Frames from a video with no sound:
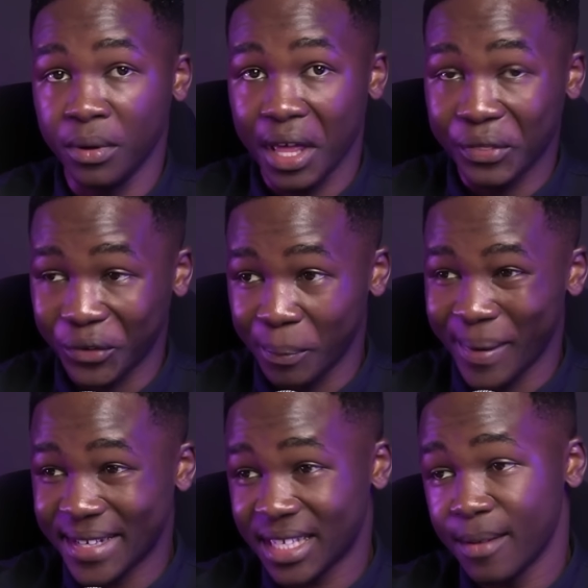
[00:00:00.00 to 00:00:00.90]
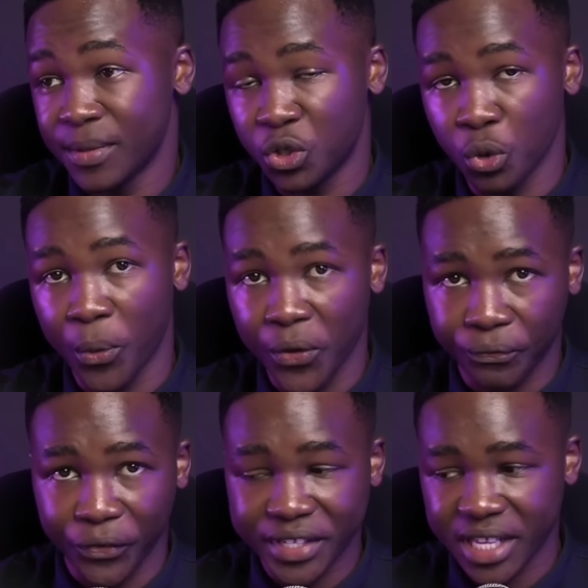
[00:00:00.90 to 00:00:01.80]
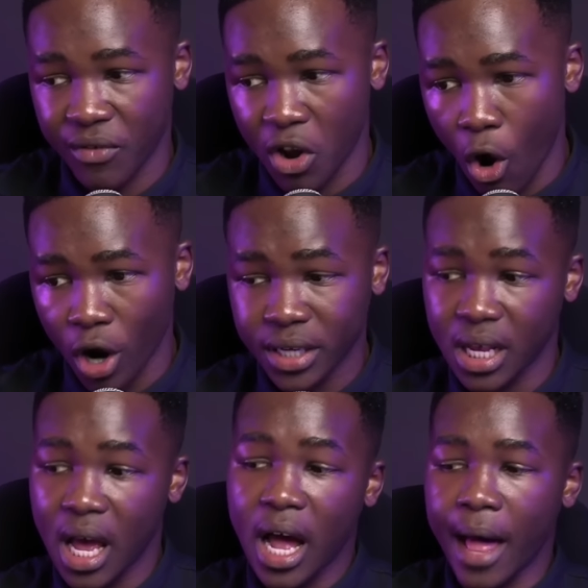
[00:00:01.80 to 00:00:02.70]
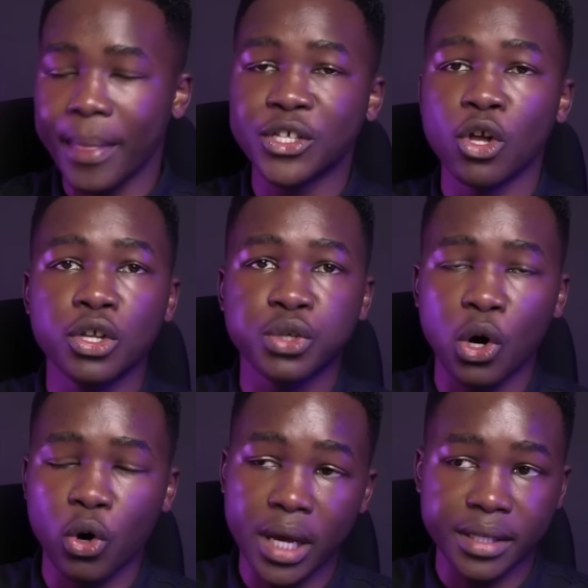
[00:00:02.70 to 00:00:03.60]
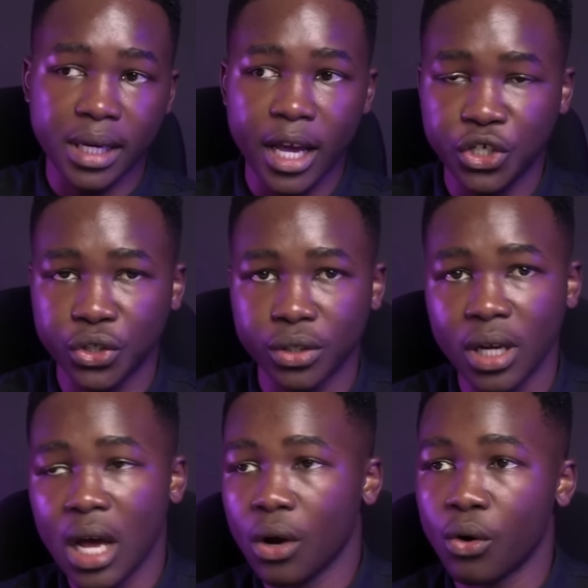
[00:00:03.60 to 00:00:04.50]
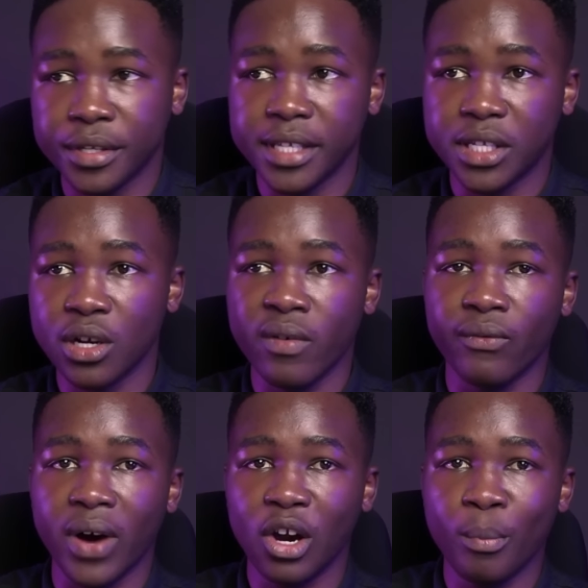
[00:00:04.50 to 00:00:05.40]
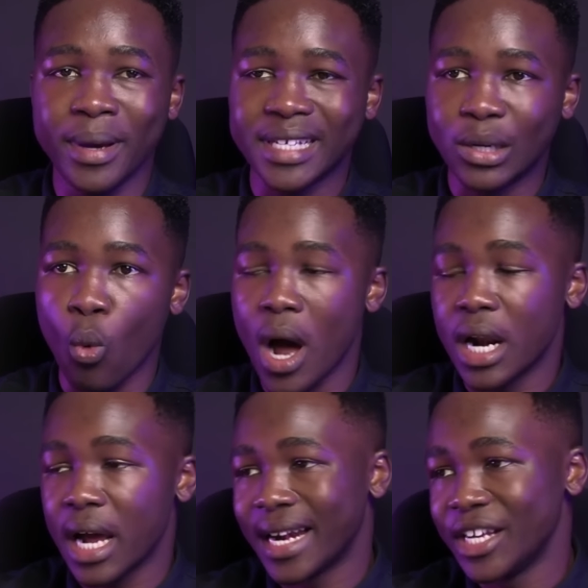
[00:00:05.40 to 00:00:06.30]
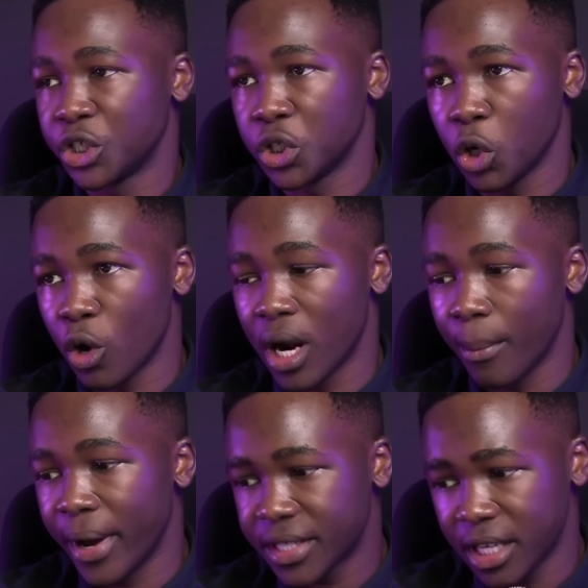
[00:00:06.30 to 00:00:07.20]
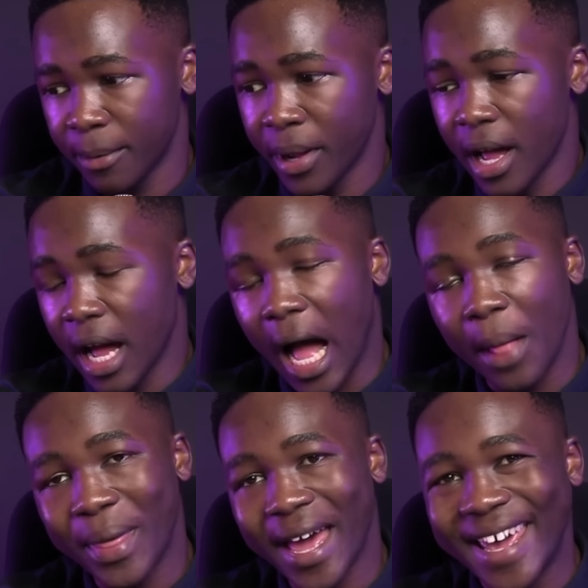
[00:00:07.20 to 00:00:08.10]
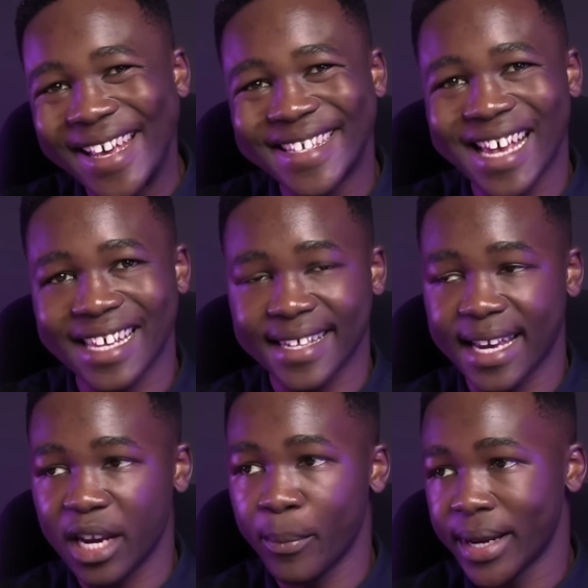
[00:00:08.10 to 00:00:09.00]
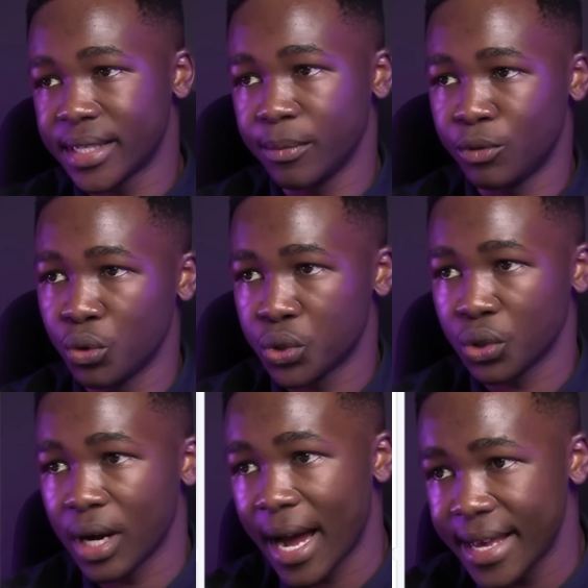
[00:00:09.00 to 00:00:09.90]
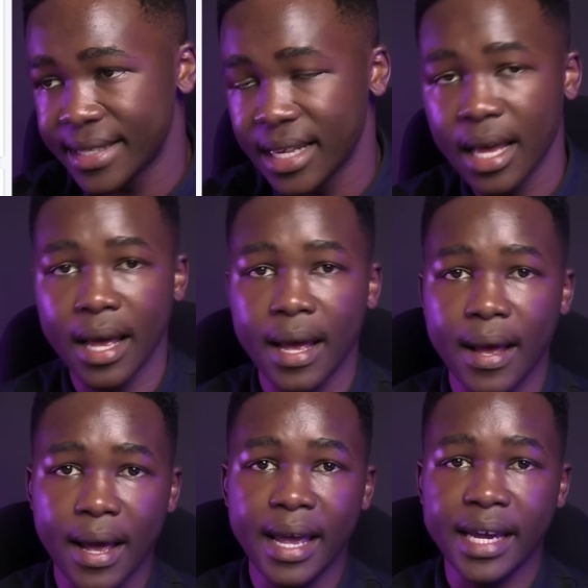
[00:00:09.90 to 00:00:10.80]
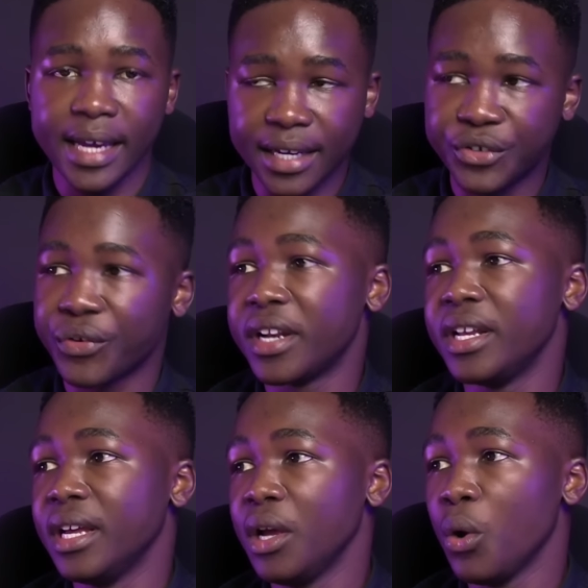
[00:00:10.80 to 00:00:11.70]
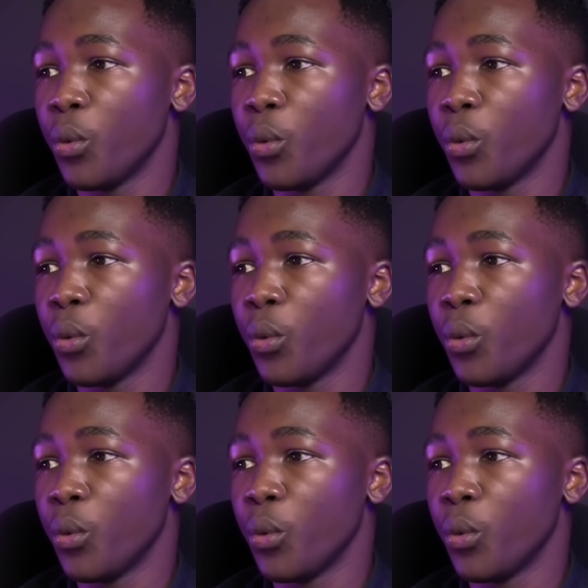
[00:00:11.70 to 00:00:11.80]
There are 3 bet slips, 2.37 odds, and there's also a corner selection consisting of a value bet and one additional corner bet slip, and there is a second bet slip too. So guys, get ready.